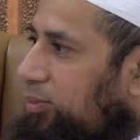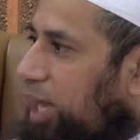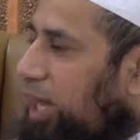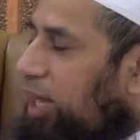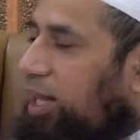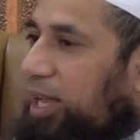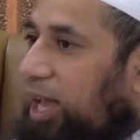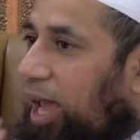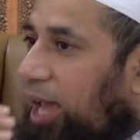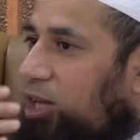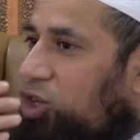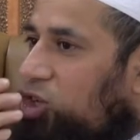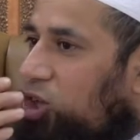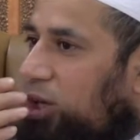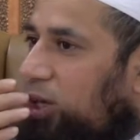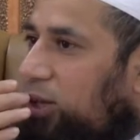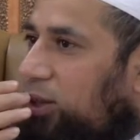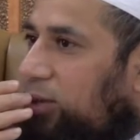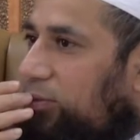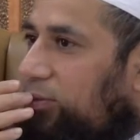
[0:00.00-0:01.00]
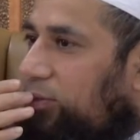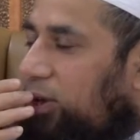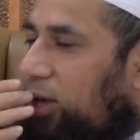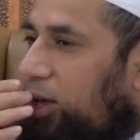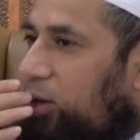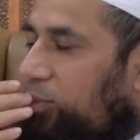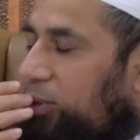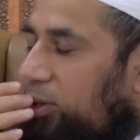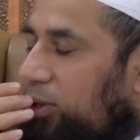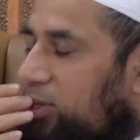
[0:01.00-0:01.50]
and engaging in the
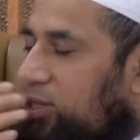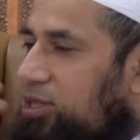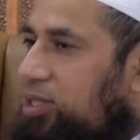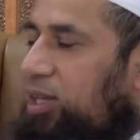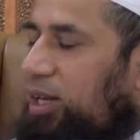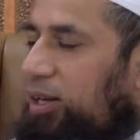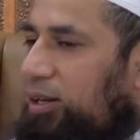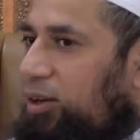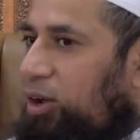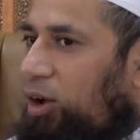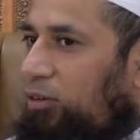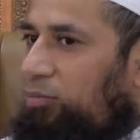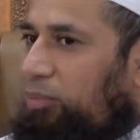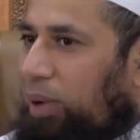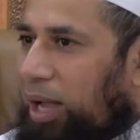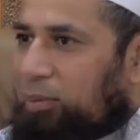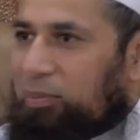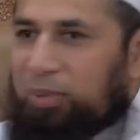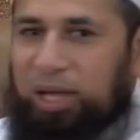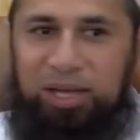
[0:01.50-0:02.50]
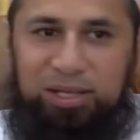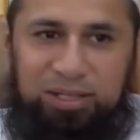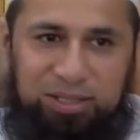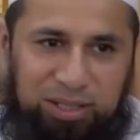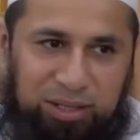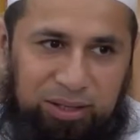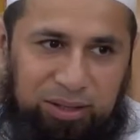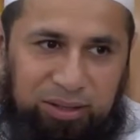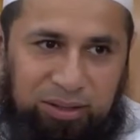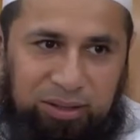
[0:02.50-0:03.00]
verbal sin of
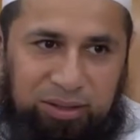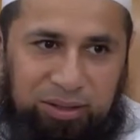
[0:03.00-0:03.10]
backbiting.